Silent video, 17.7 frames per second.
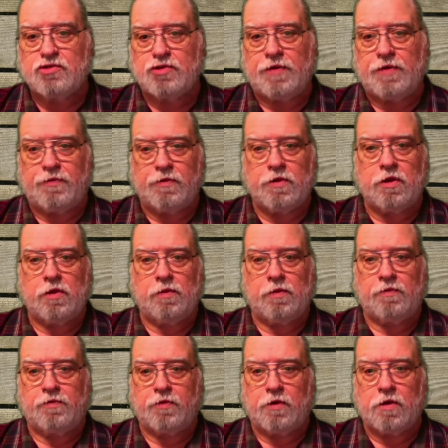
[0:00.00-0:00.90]
for
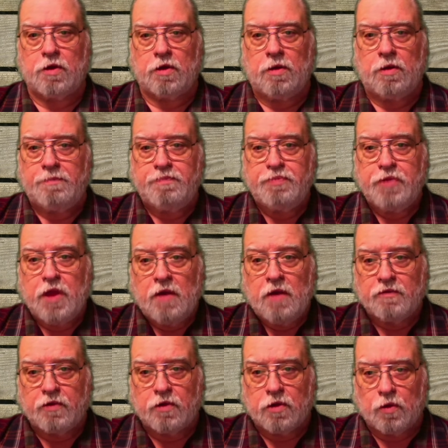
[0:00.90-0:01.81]

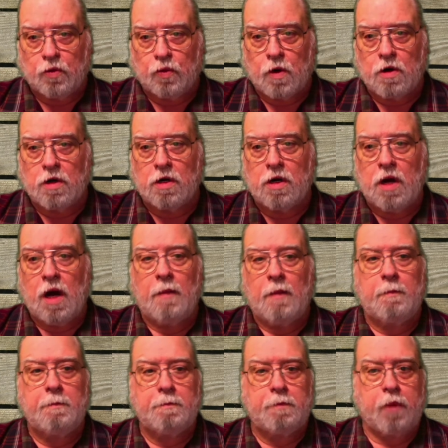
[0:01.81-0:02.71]
the word
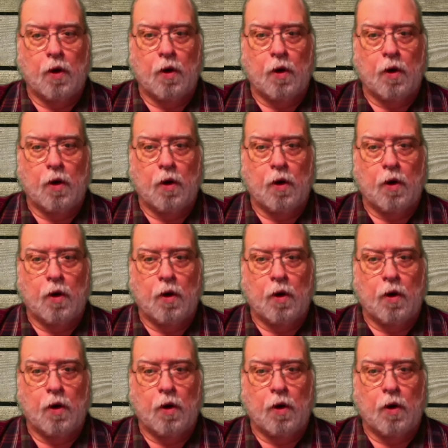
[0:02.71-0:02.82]
Bork.